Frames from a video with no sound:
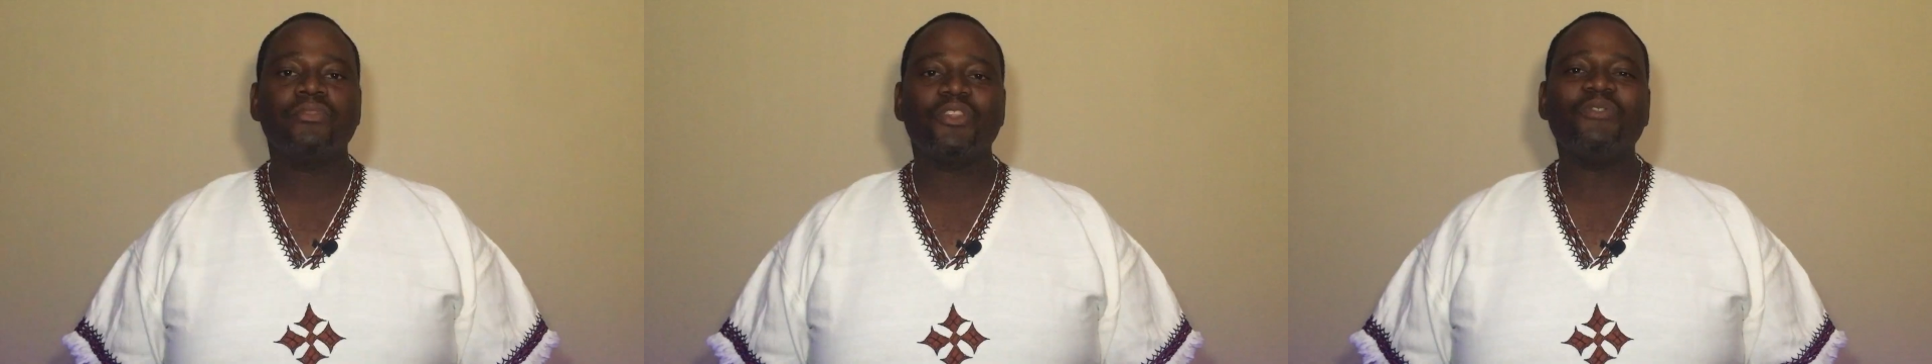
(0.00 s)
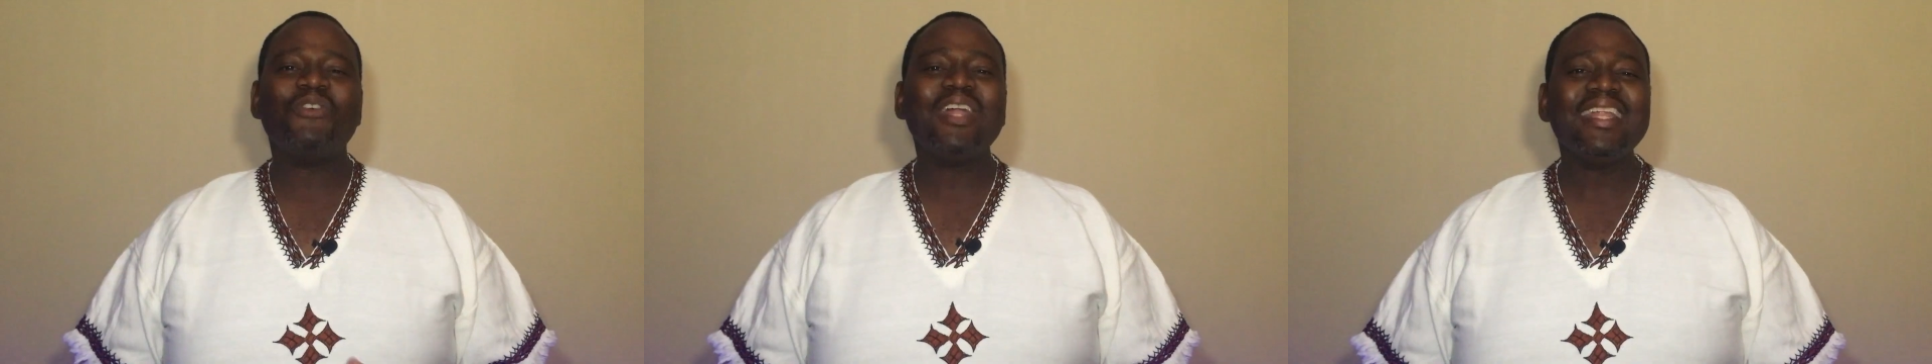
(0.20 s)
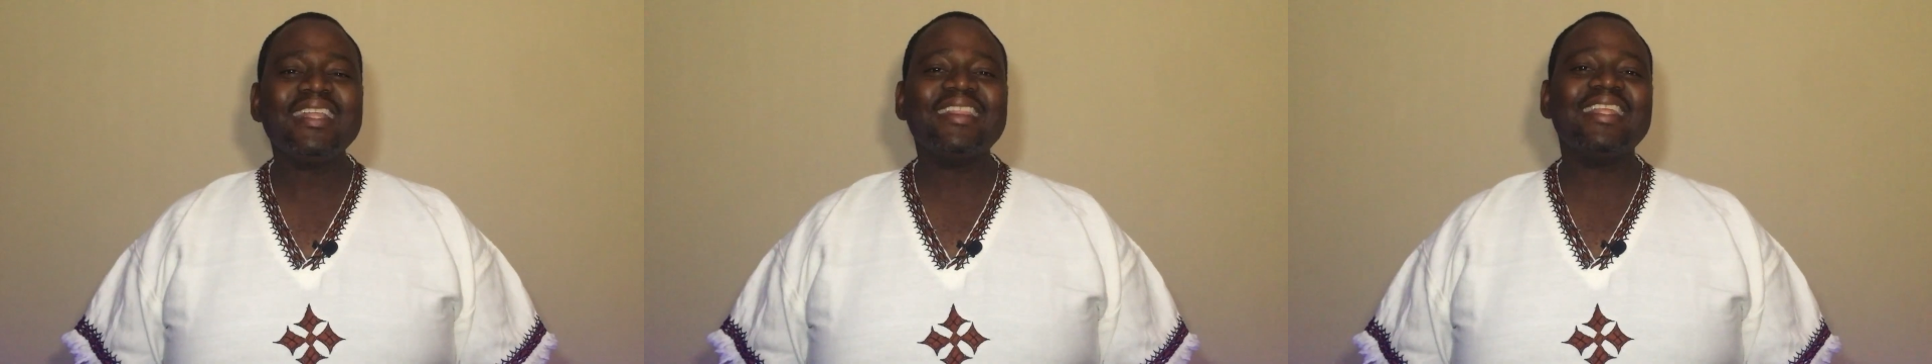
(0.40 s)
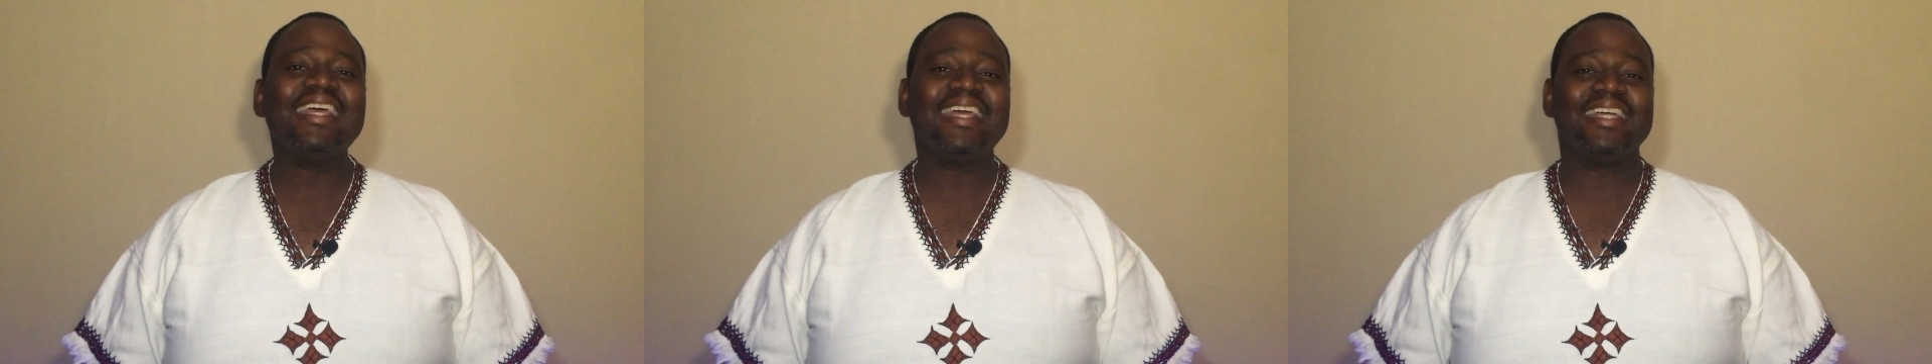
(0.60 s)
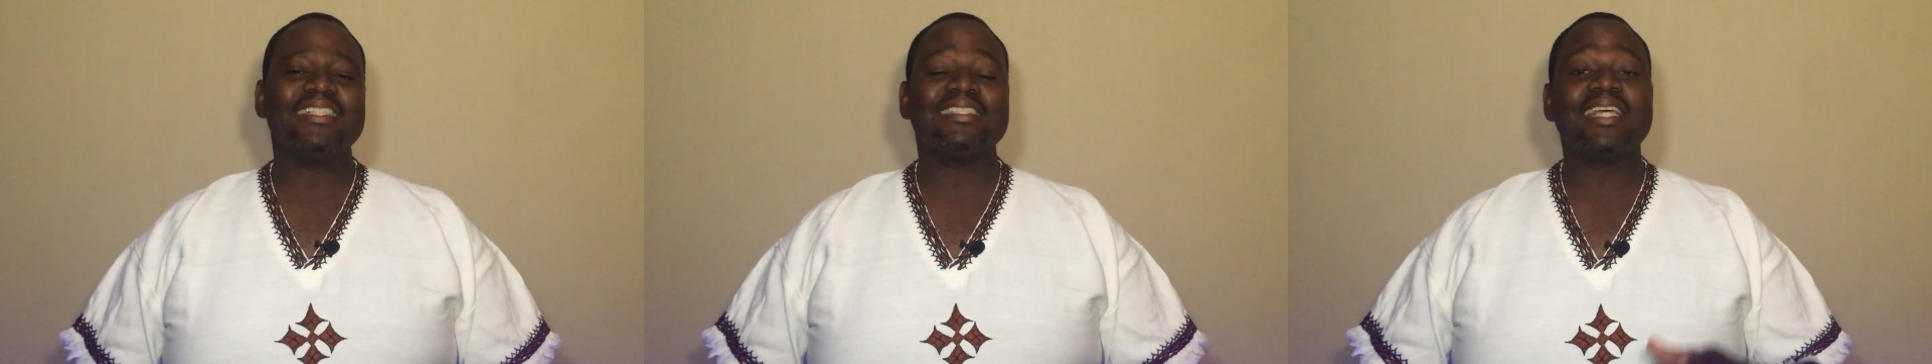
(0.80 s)
The funny
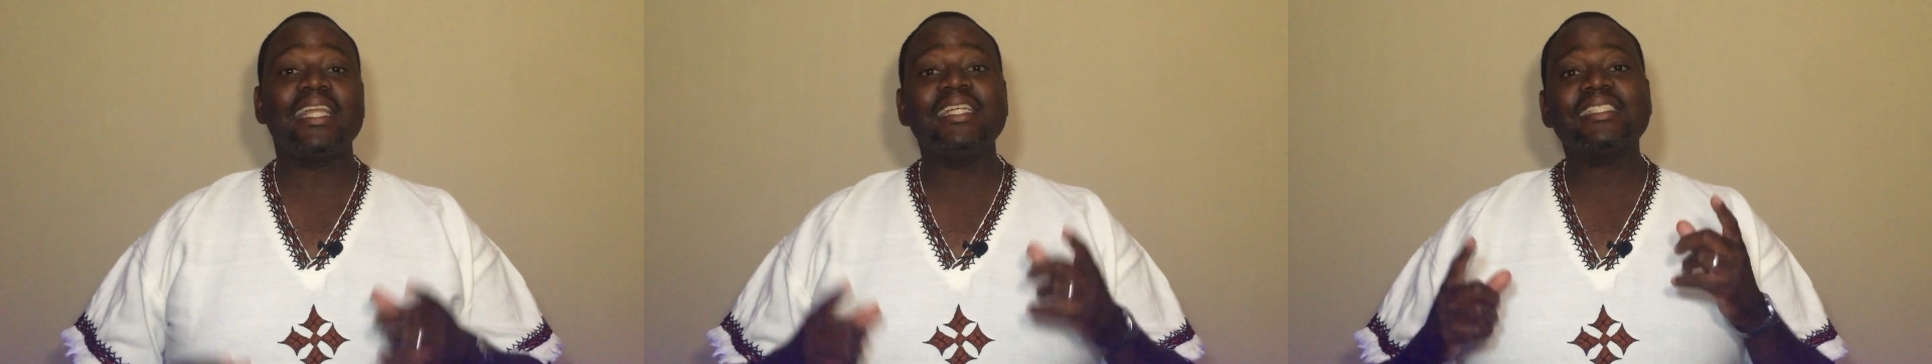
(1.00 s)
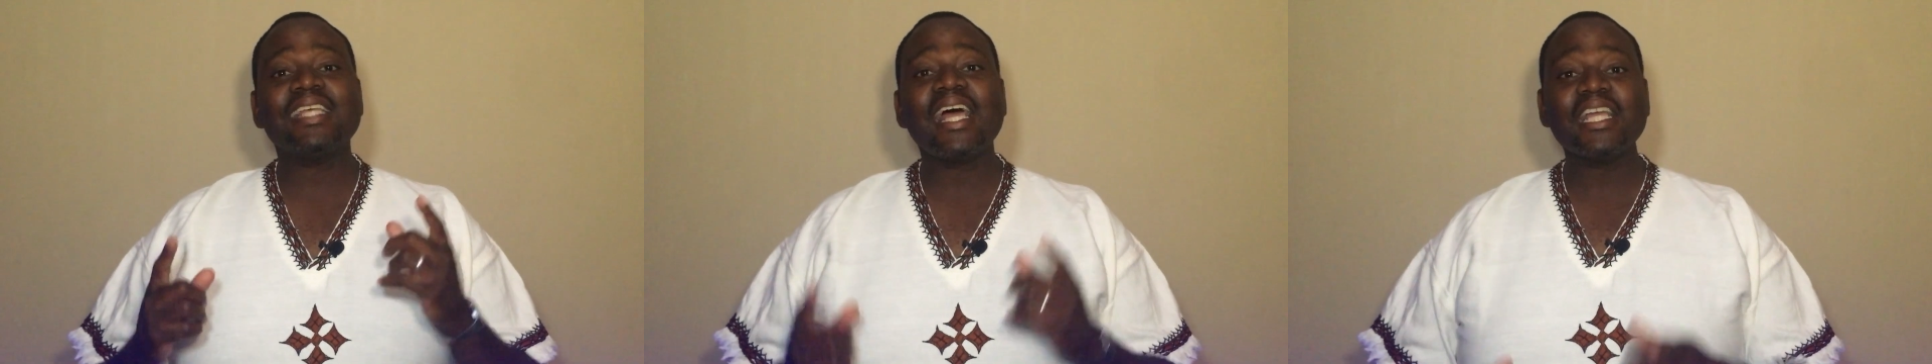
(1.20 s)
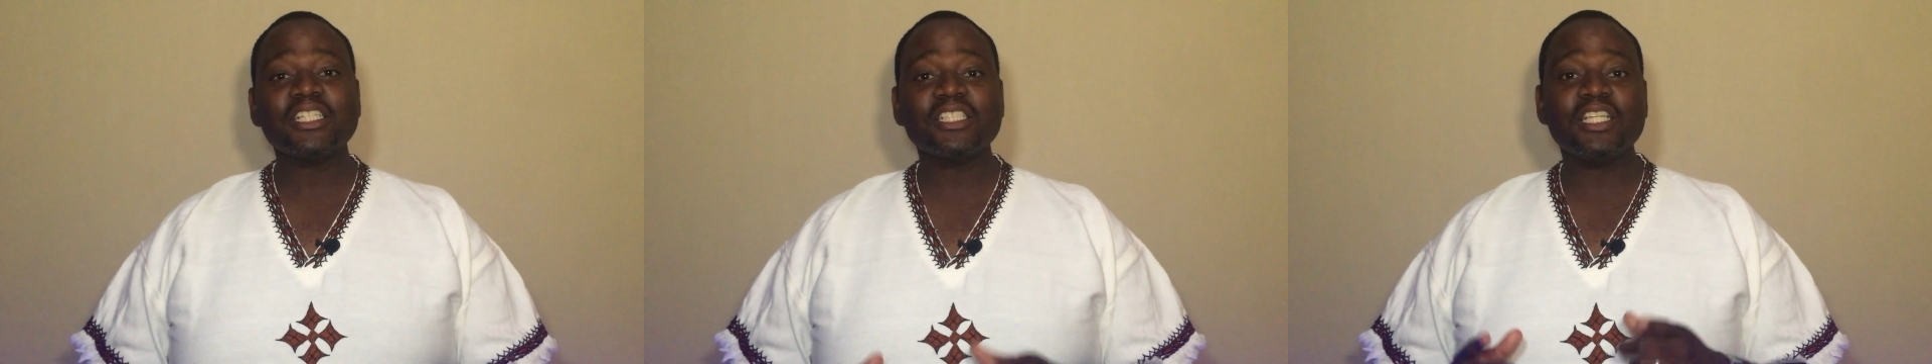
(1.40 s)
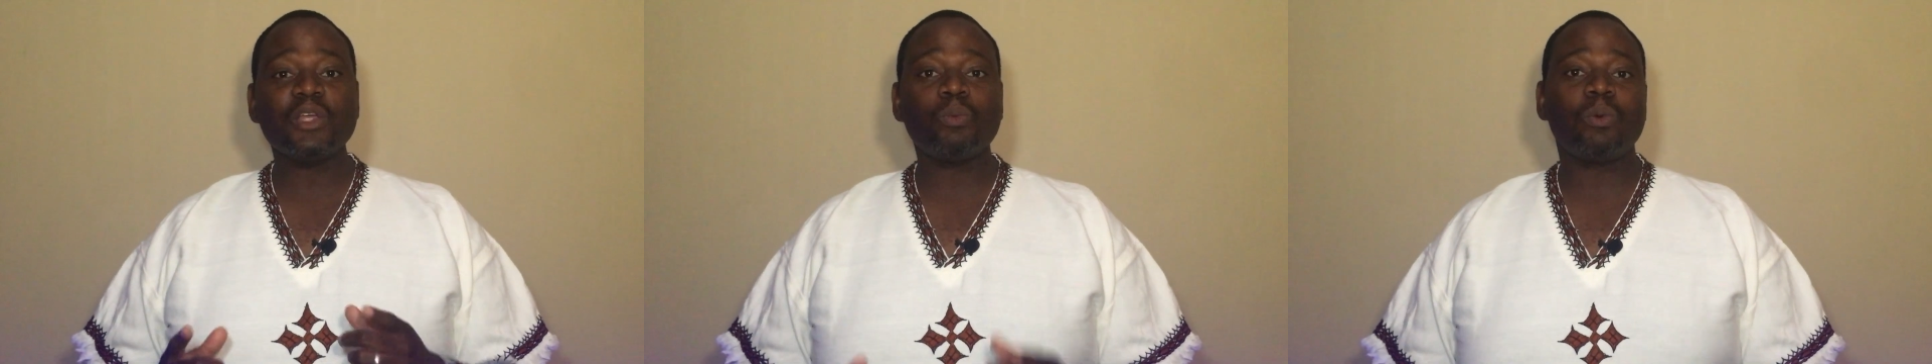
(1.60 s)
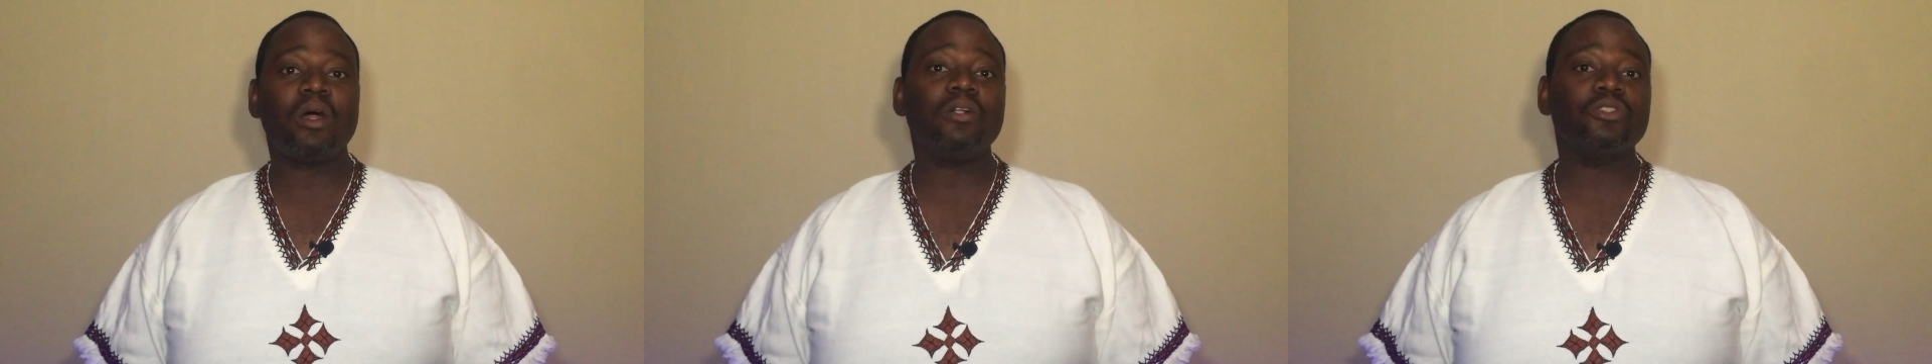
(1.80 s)
thing is that it's actually
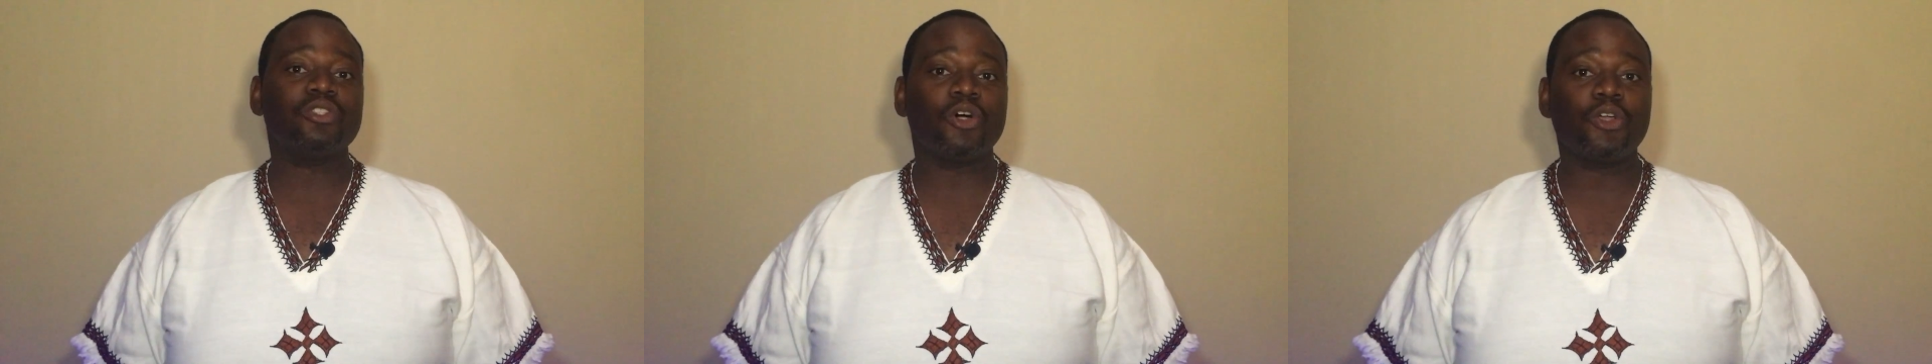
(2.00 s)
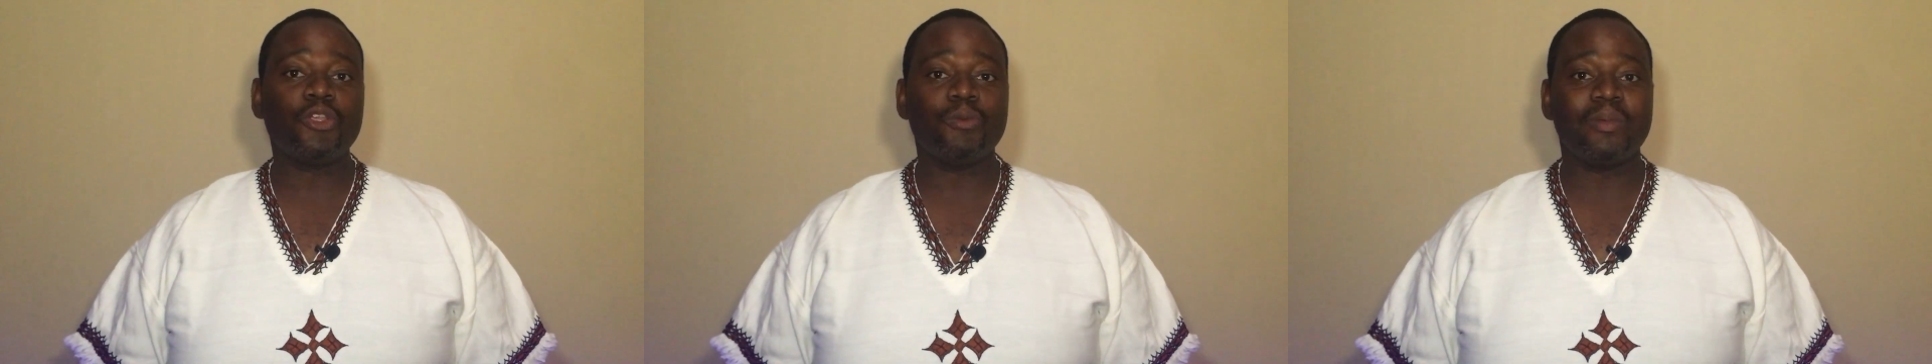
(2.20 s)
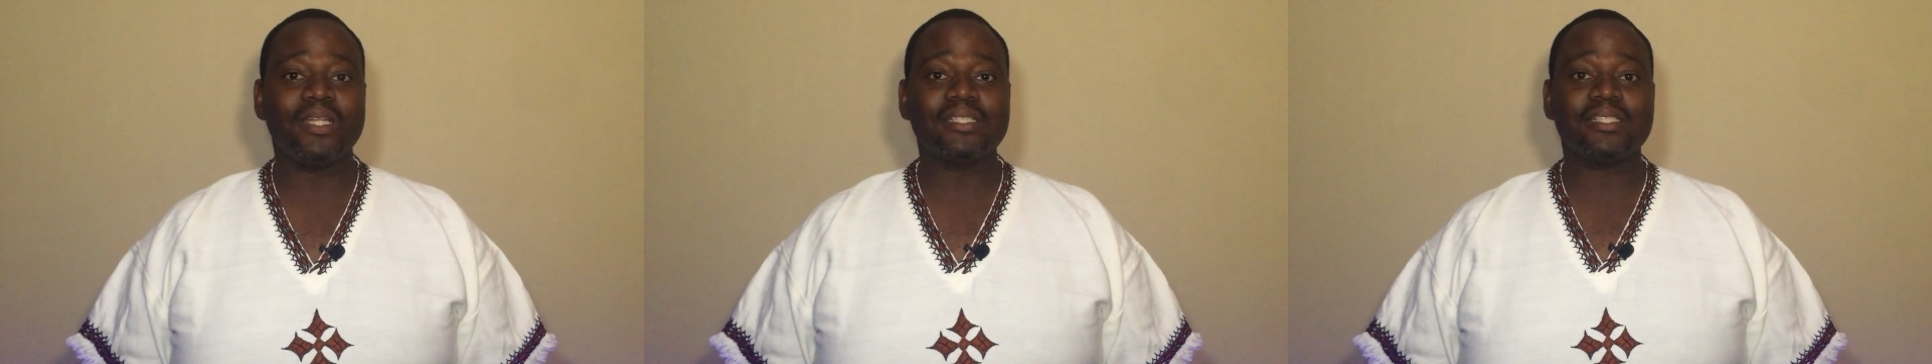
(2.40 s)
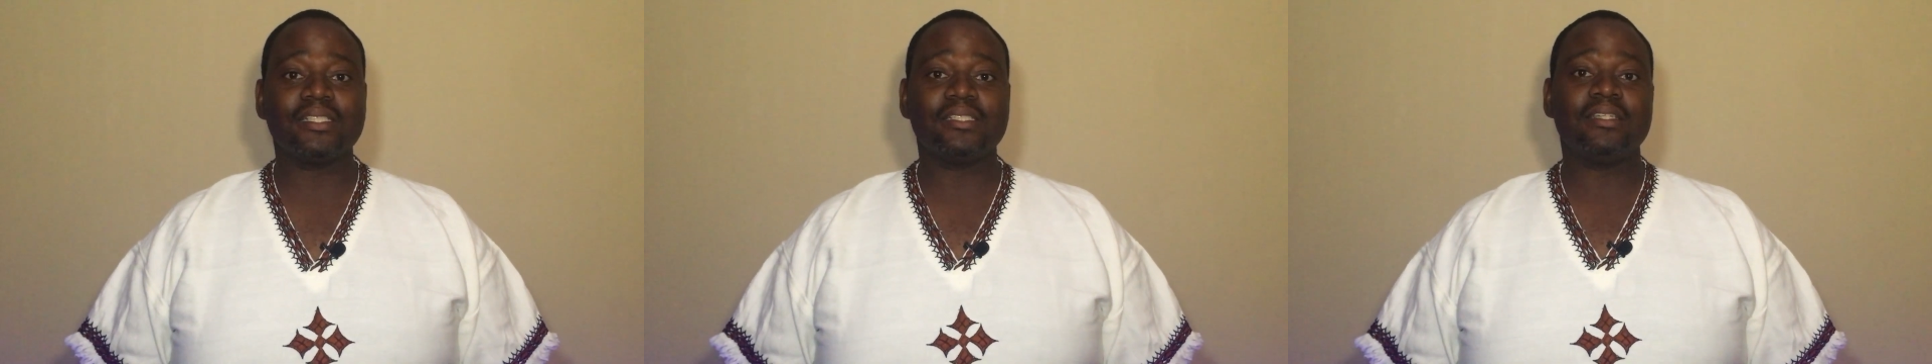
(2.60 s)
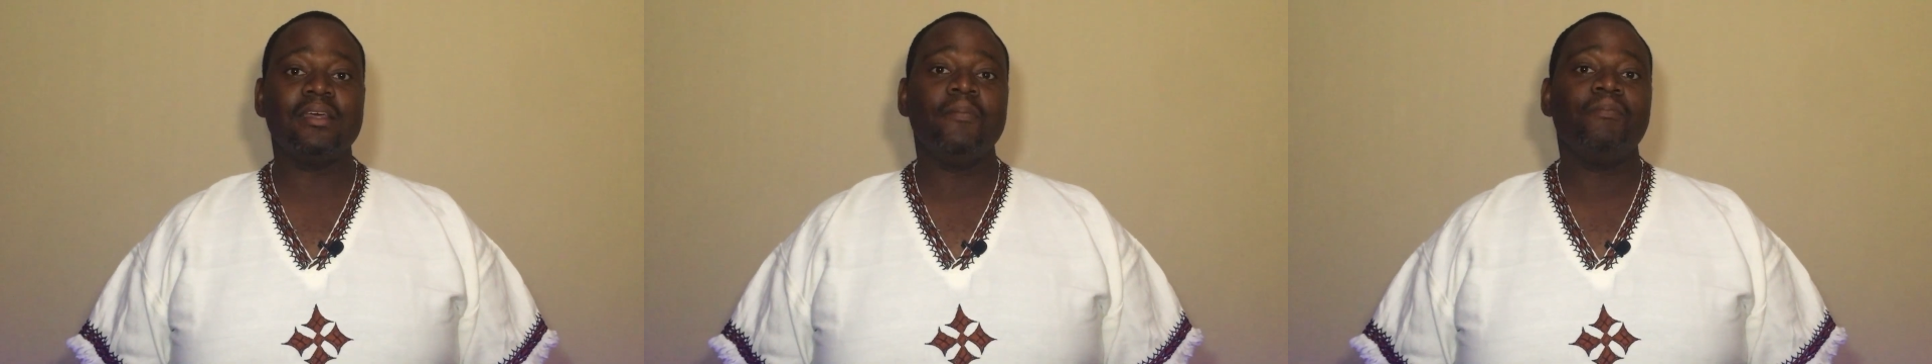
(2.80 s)
well documented